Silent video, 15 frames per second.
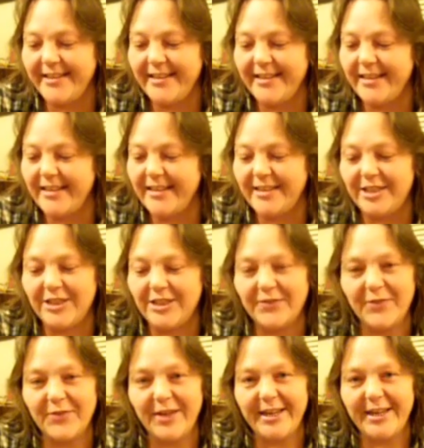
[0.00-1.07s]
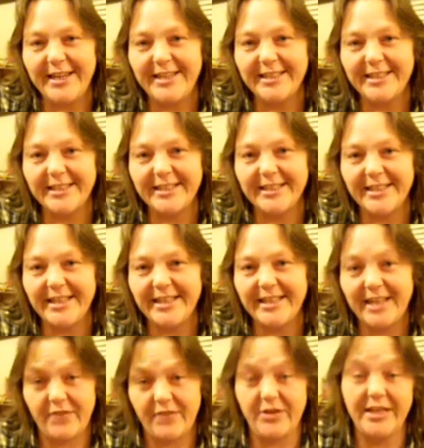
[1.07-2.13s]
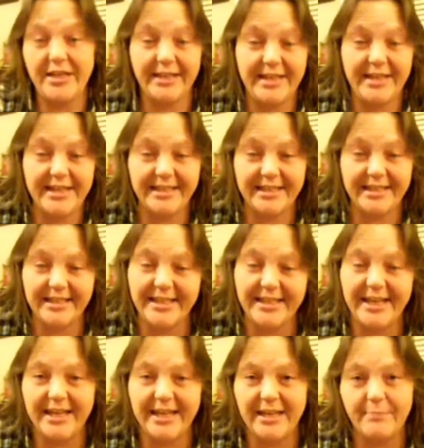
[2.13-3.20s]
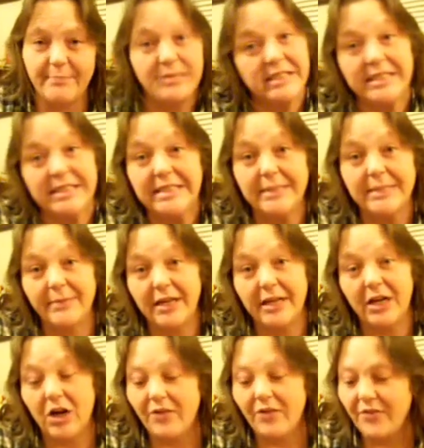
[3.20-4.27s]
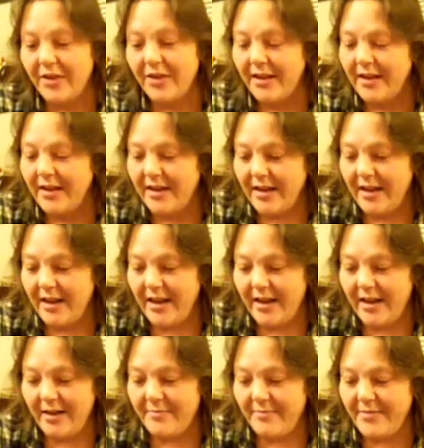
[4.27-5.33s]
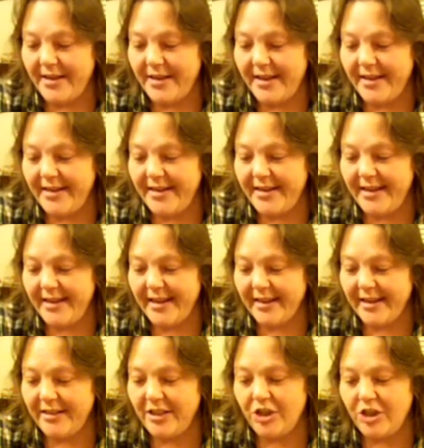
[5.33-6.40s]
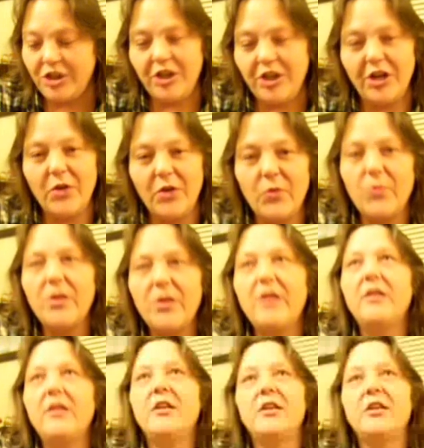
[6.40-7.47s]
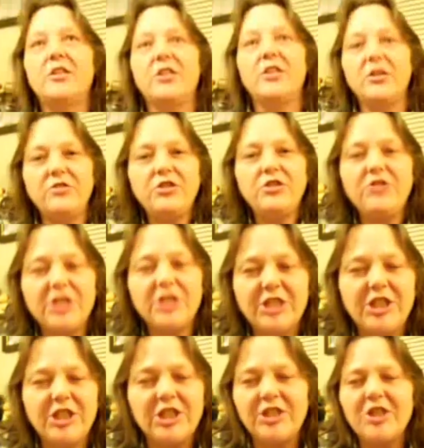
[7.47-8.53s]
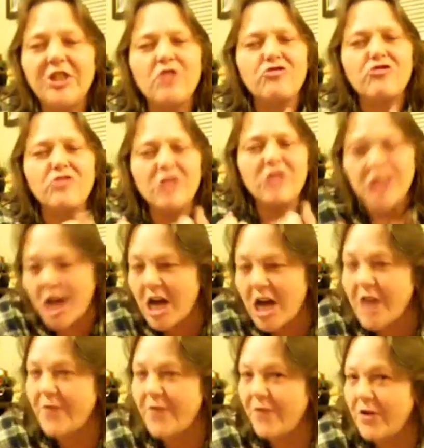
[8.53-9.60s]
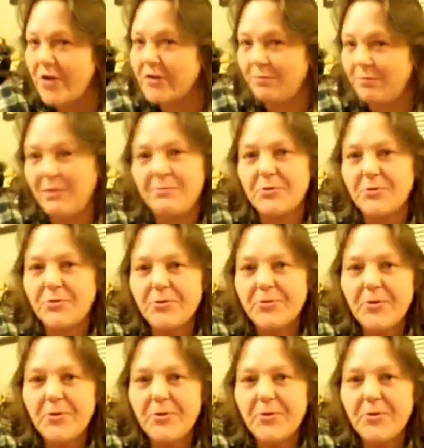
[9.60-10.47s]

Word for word: it's just funny. He succeeded. Evidently he succeeded in pissing somebody off. Um, but yeah, you know, don't you just, just love those people